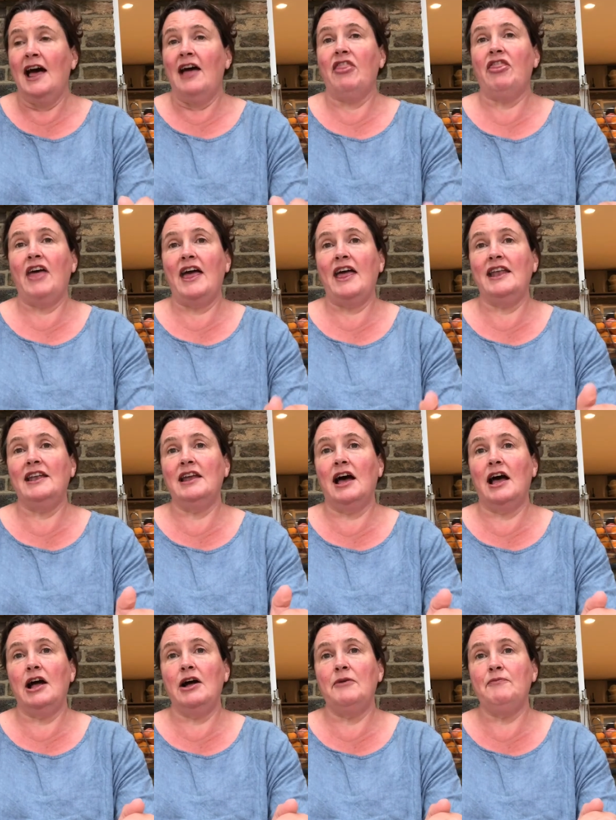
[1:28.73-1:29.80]

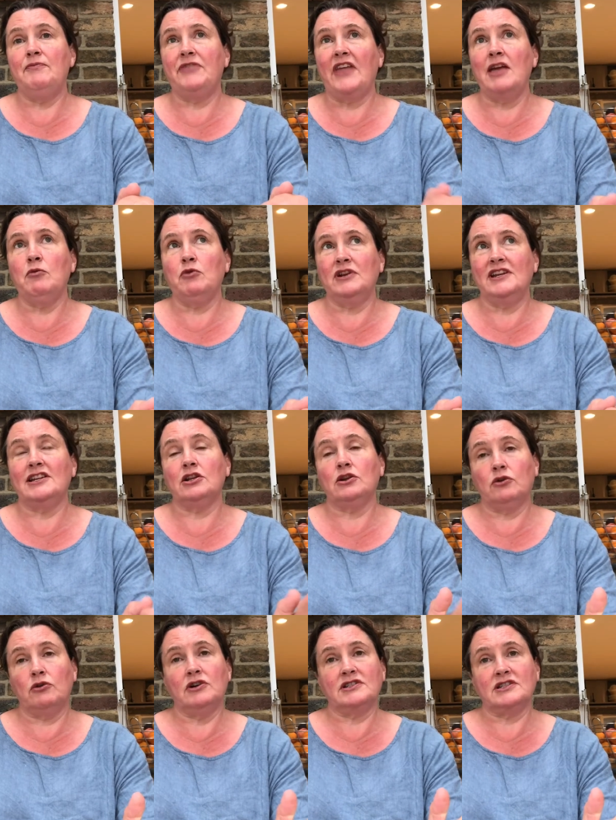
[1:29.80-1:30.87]
then they will need a
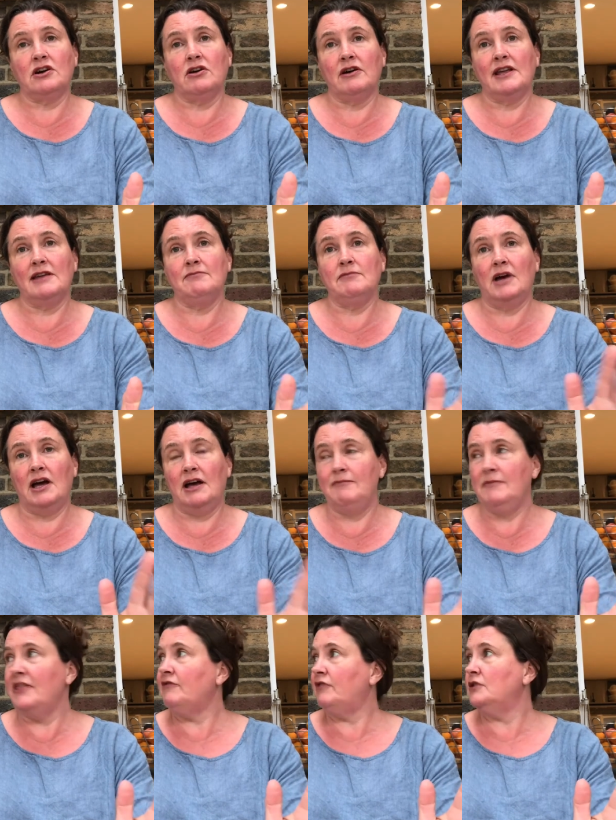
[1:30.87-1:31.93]
longer time
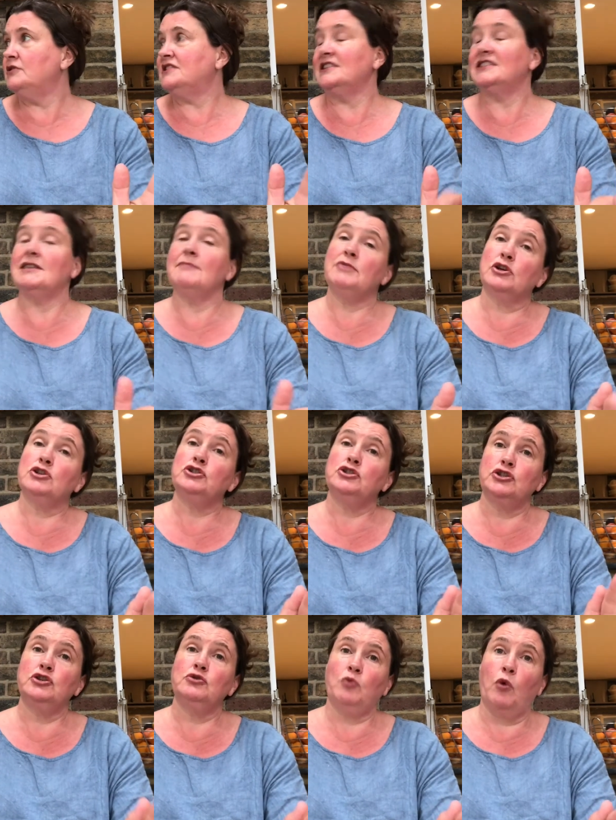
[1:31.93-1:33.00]
in the roasting tin, because you
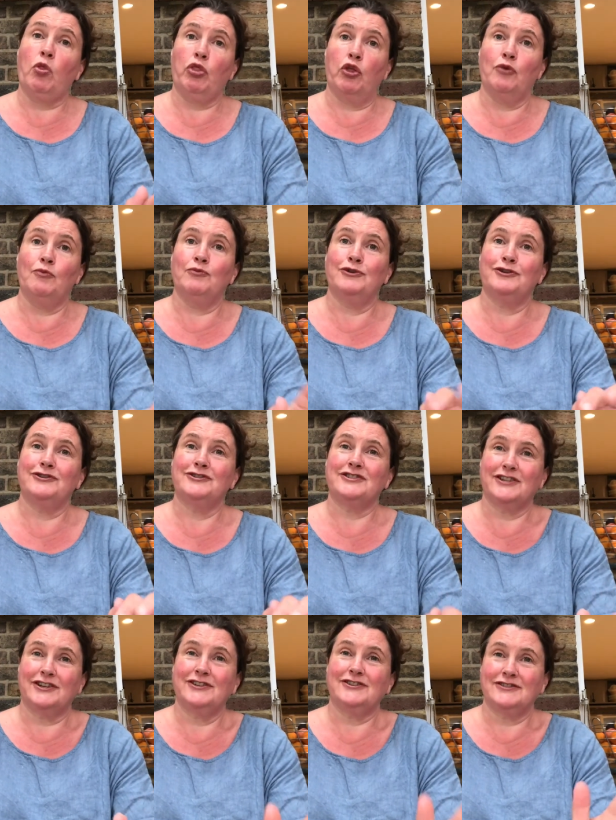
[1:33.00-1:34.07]
do want them to,
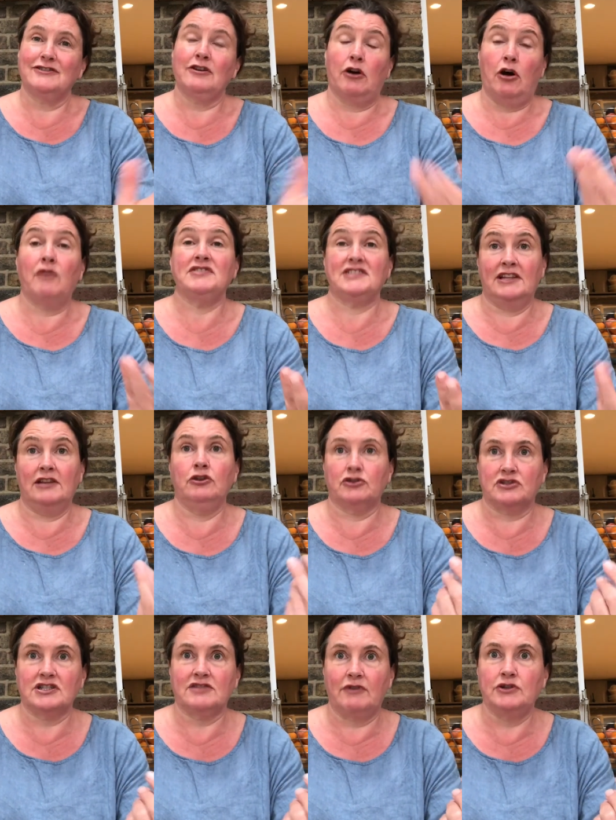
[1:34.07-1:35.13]
obviously not
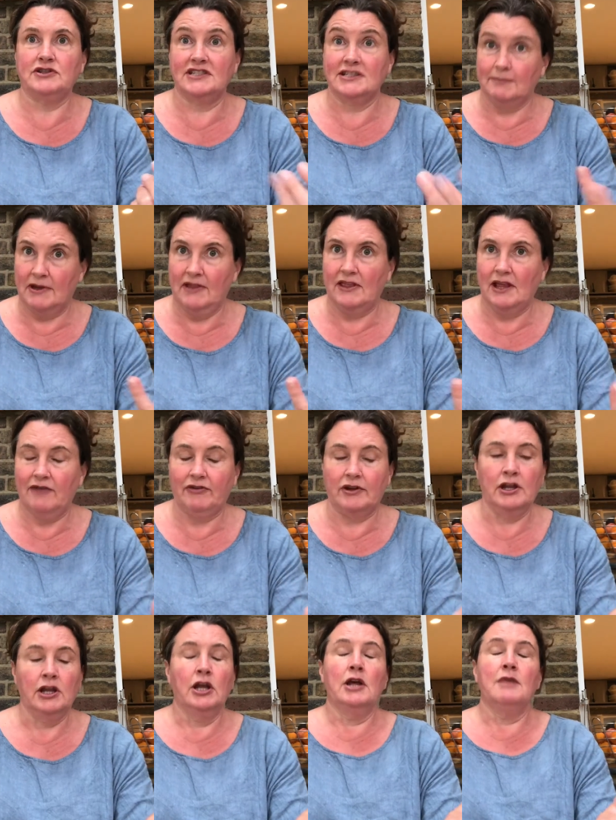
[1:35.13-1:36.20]
just in the roasting tin but in the oven,
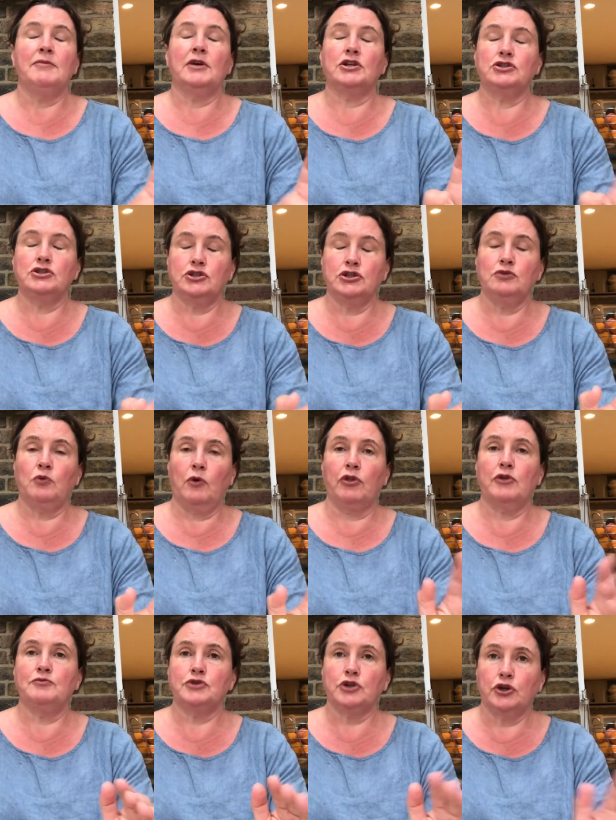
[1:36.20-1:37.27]
because you do want
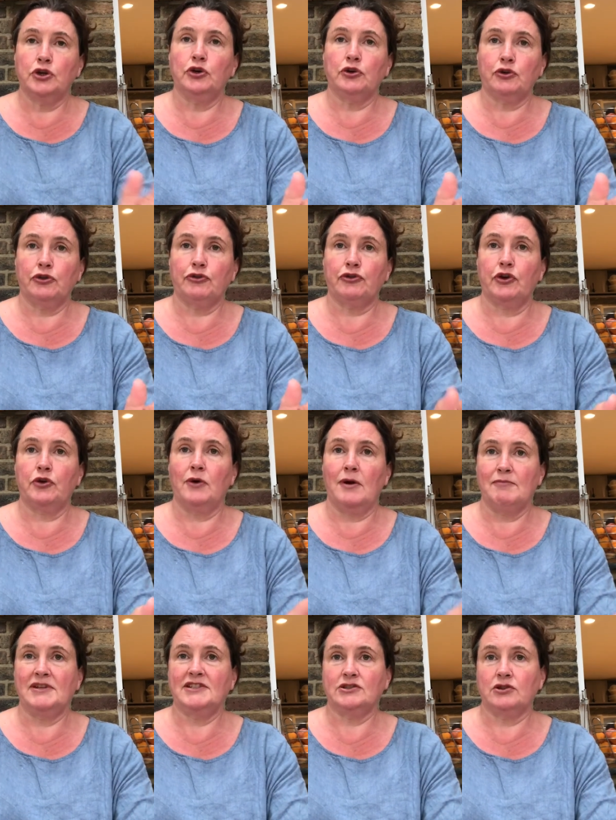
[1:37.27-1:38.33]
them to cook through and
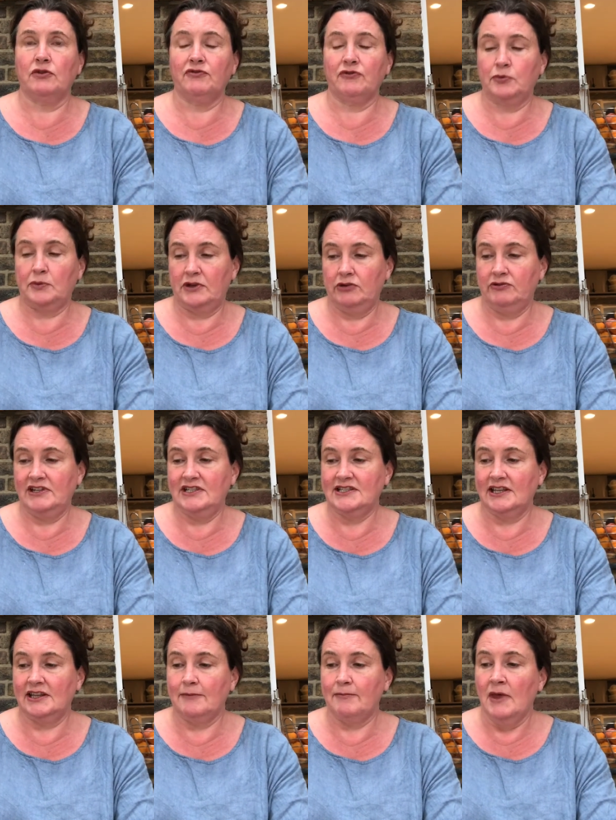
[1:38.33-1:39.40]
be soft when you're eating them.